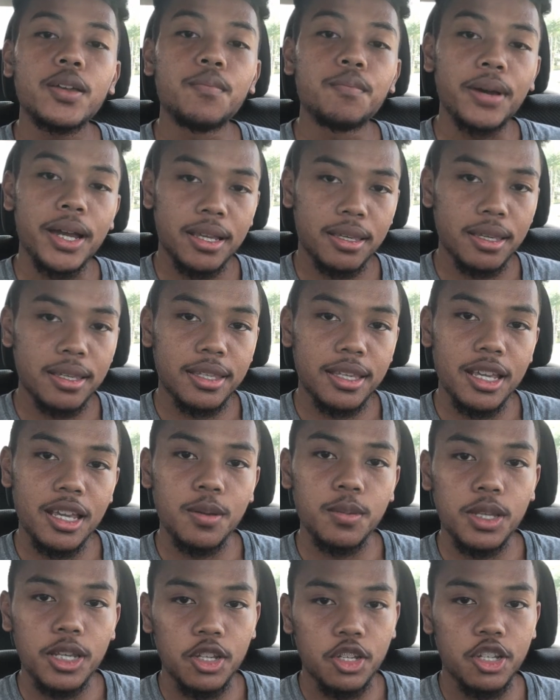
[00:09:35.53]
make the
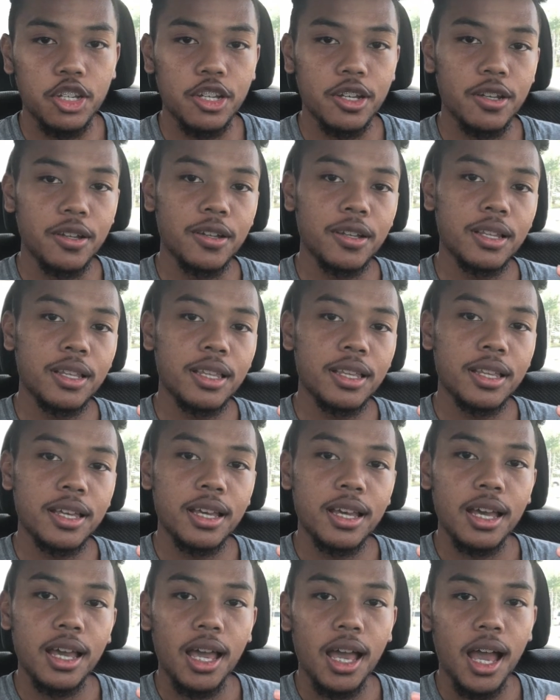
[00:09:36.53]
team this year.
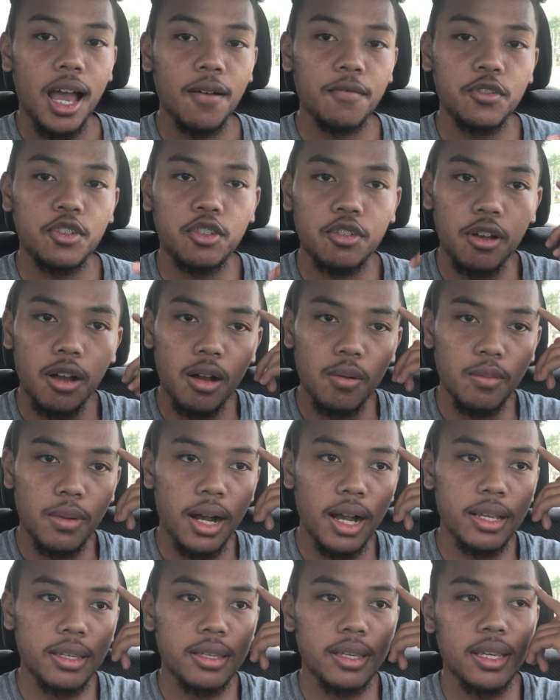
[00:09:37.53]
Have a strong
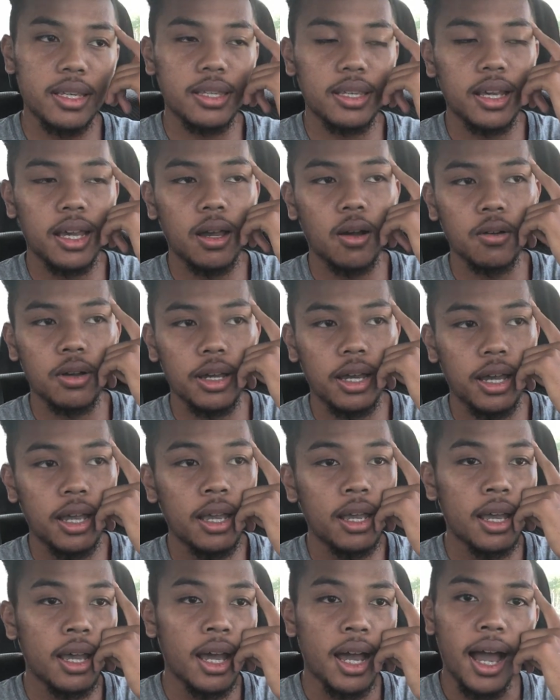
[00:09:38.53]
mindset saying, okay,
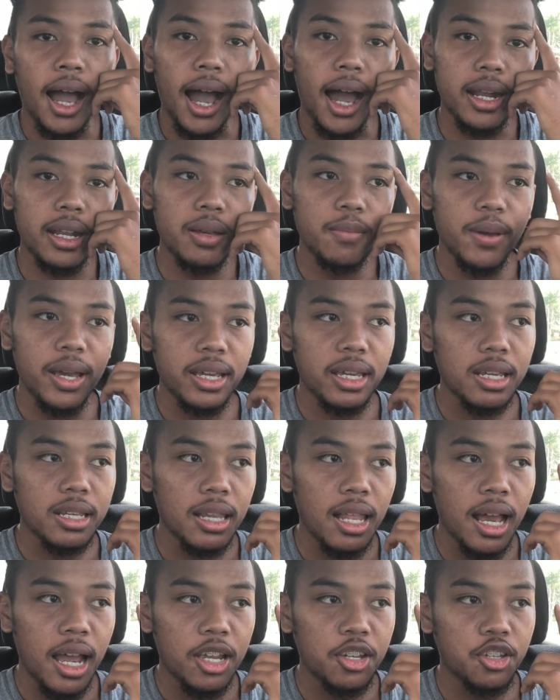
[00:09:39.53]
I didn't make it
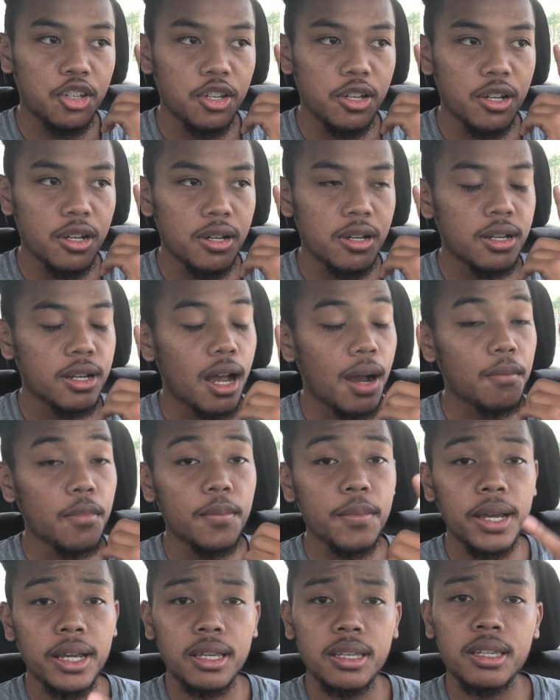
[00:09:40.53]
last year, I'm
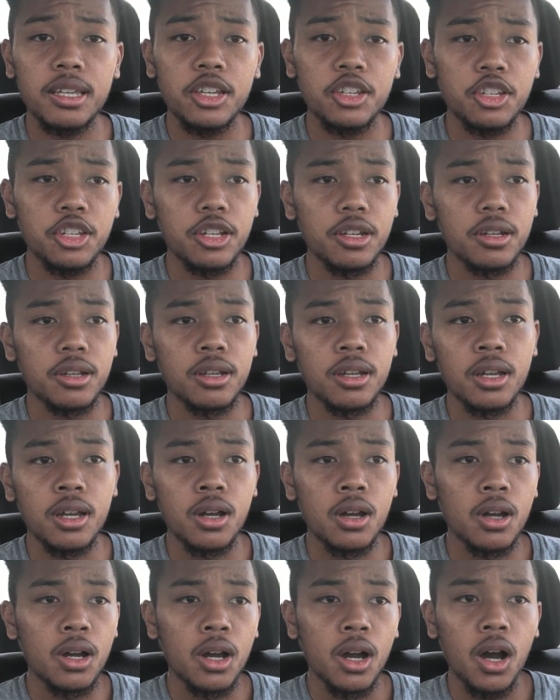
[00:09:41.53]
gonna make it this year.
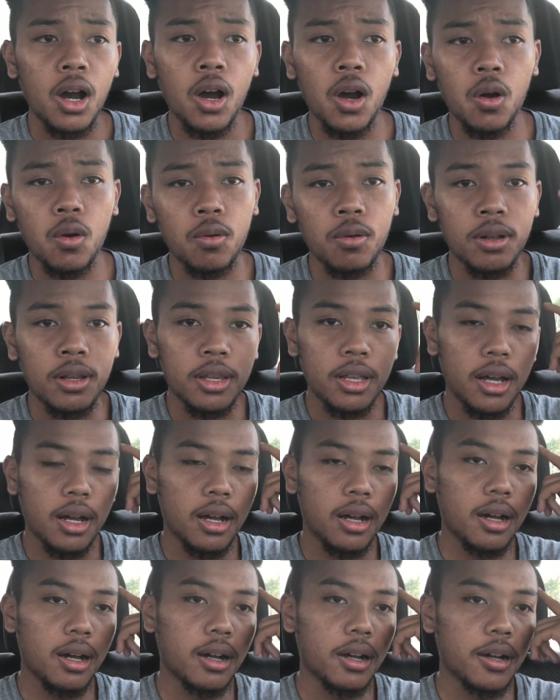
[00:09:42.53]
Oh,
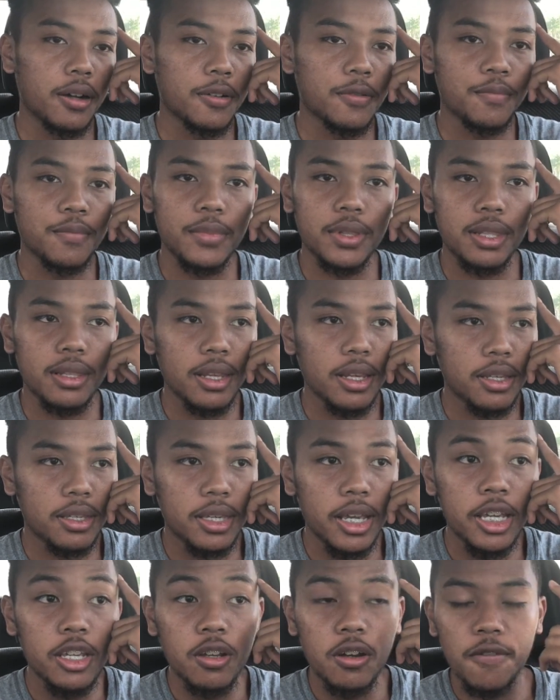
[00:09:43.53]
let's
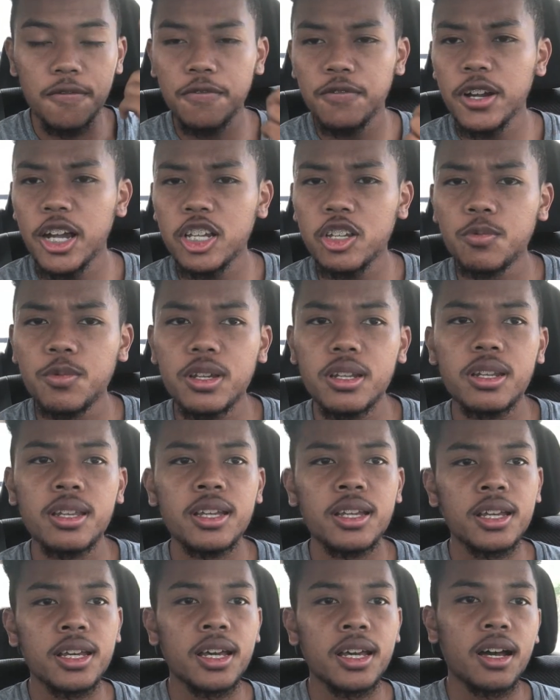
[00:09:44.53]
say you're a freshman.
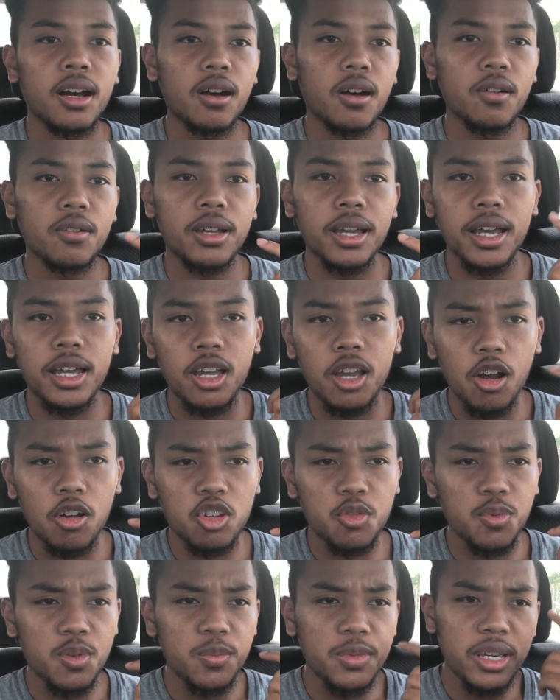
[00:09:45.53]
Okay,
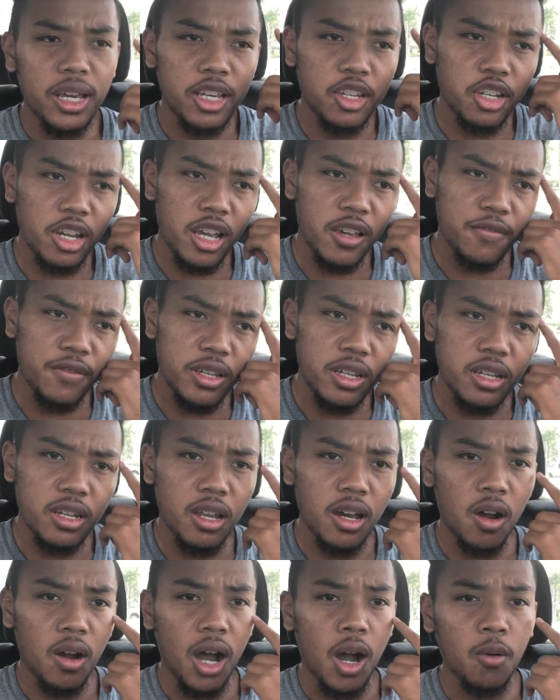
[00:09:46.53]
coach put me at JV.
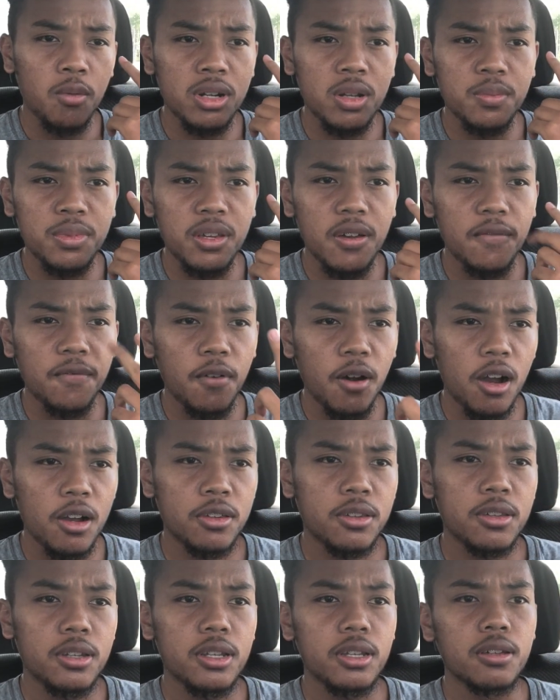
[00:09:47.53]
No, I want to be a
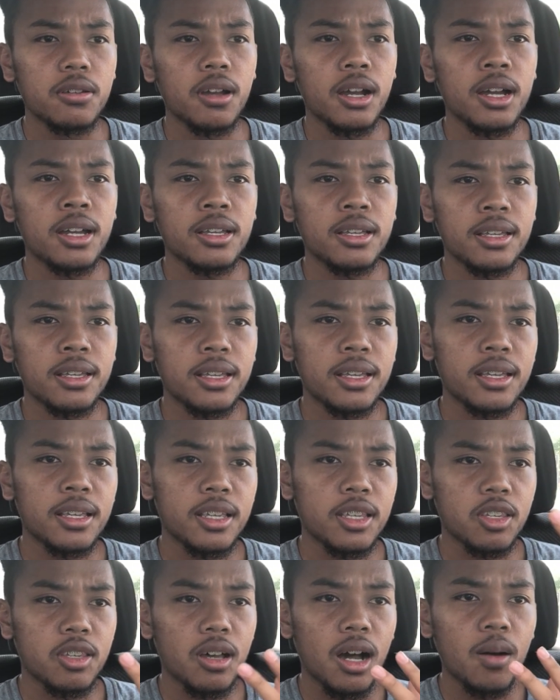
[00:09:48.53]
varsity, right?
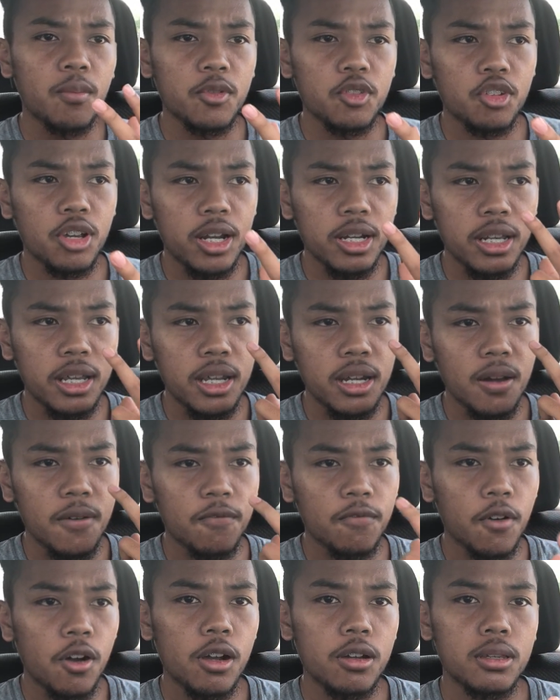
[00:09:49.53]
So I'm gonna try to get on
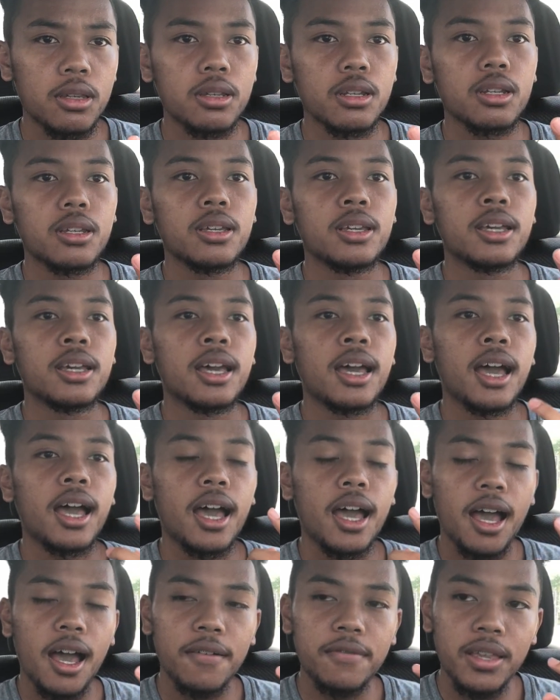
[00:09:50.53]
varsity.
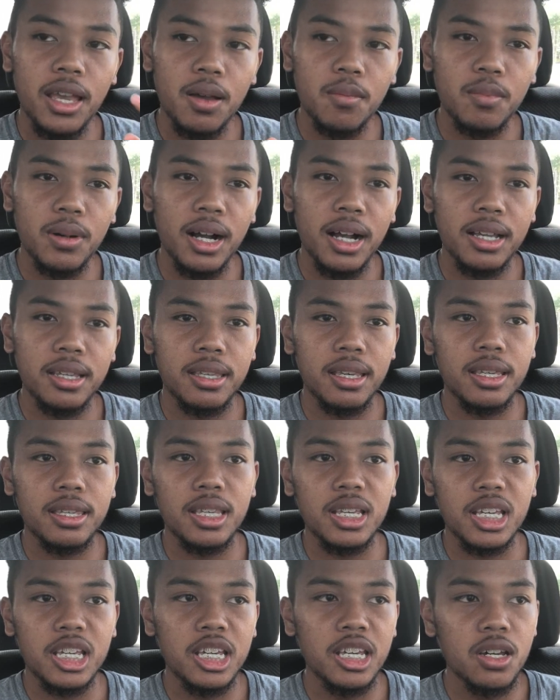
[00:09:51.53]
Have that mindset
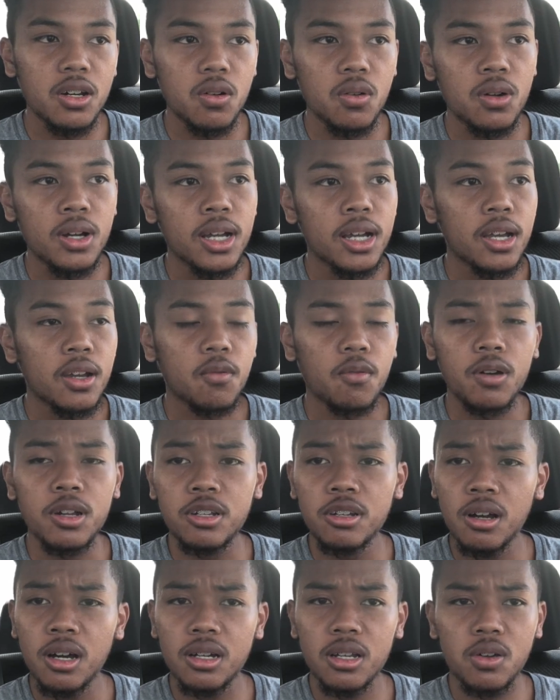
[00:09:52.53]
to kill. When
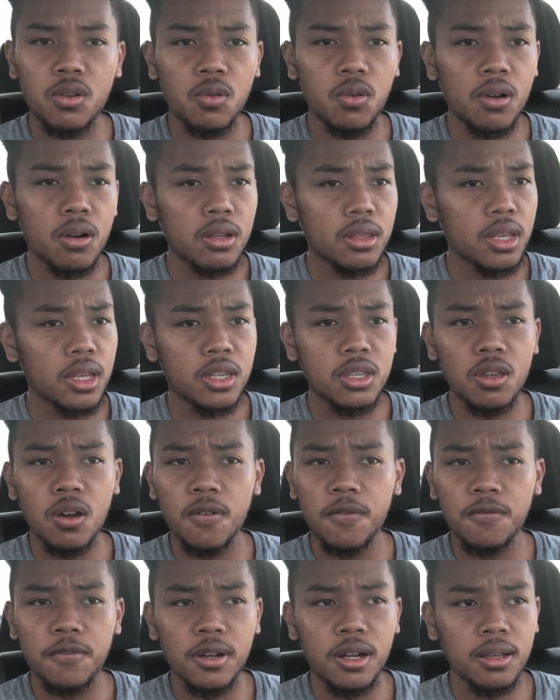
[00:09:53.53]
you're on the court, there's
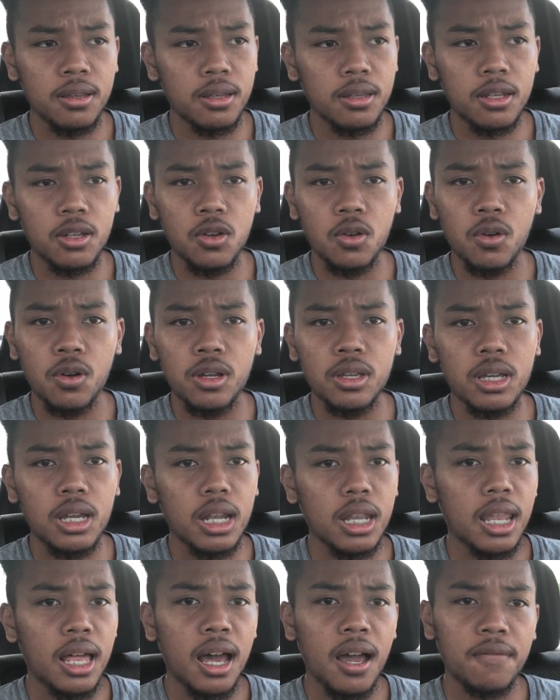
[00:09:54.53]
no friends on the court. You
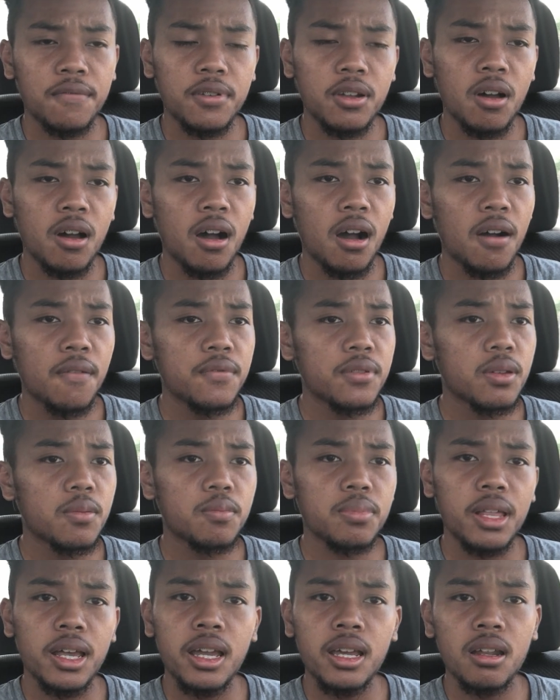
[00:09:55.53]
can laugh it off, you can
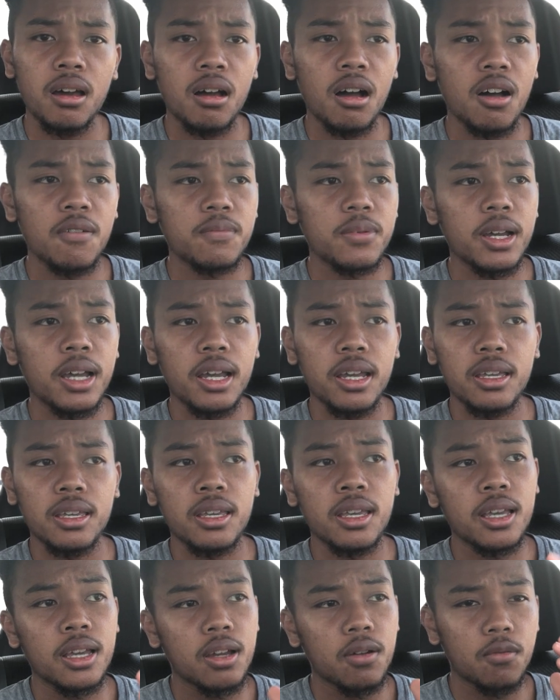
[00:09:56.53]
play it off, but hey,
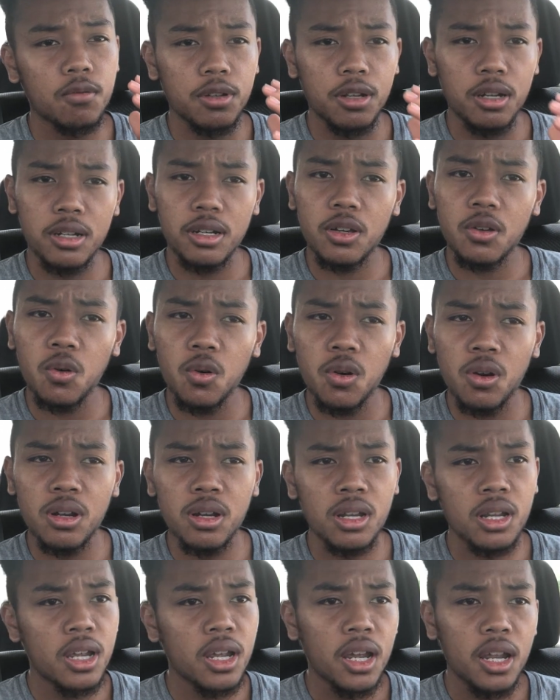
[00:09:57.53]
when you're on the
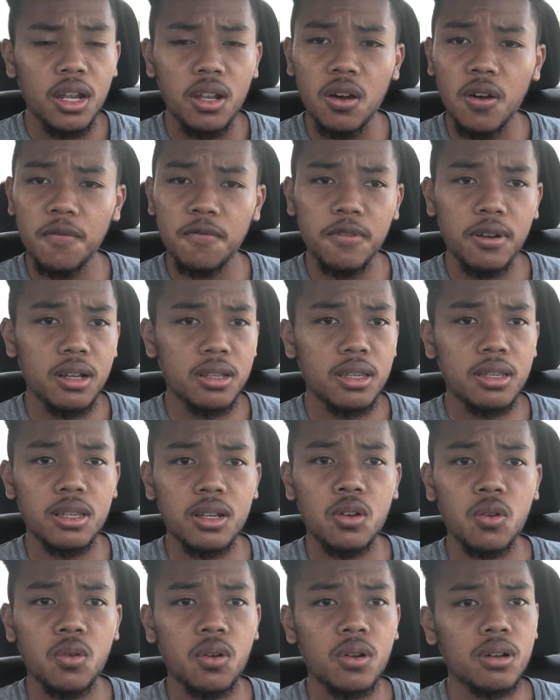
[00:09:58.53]
court, no friends on the
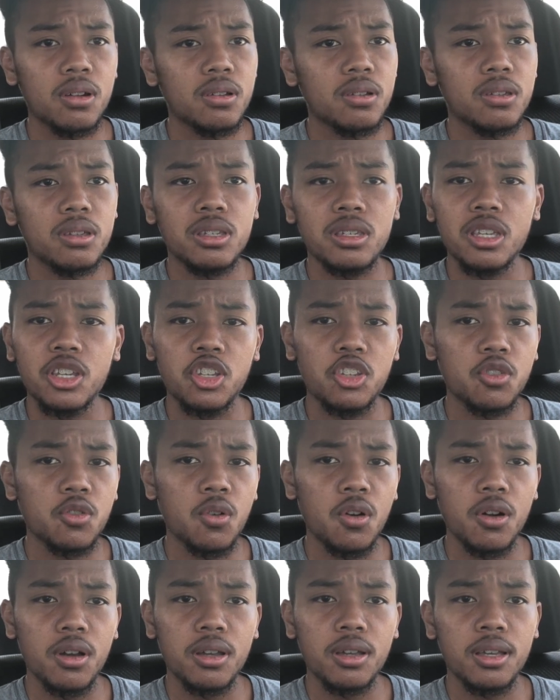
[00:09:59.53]
court.
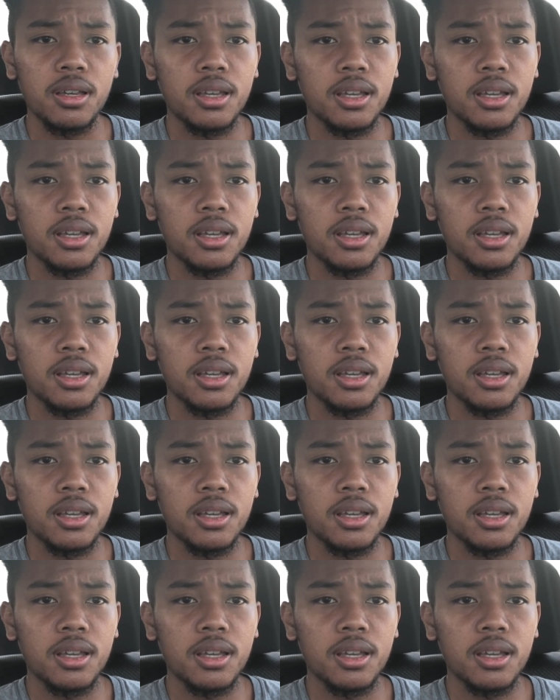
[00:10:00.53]
Destroy.